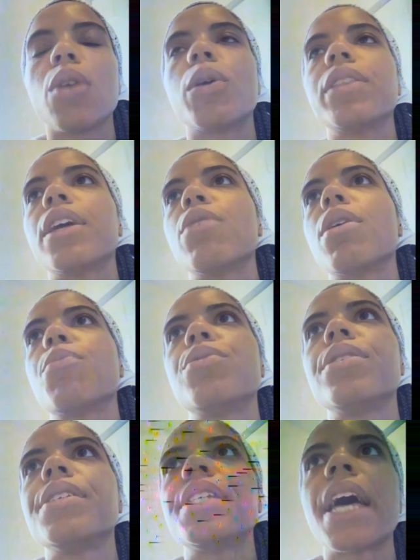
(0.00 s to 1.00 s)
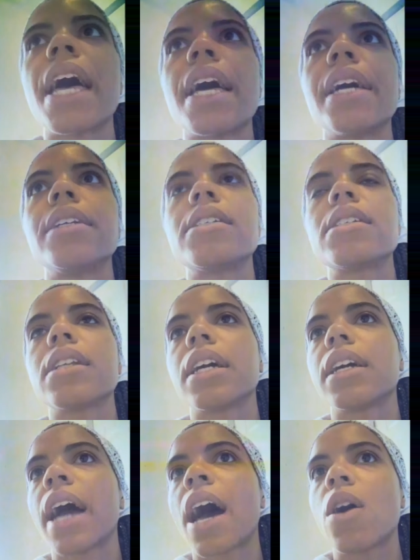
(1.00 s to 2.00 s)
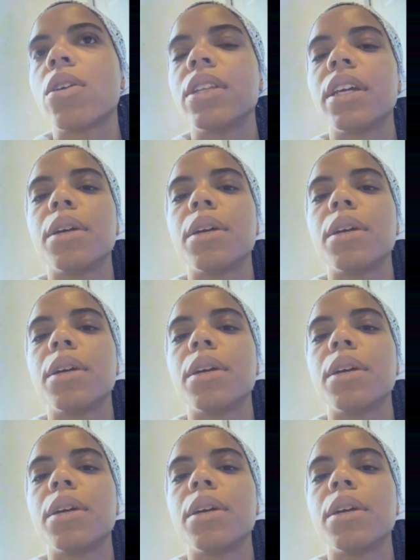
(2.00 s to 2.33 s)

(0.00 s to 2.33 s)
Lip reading: what they represent, like how they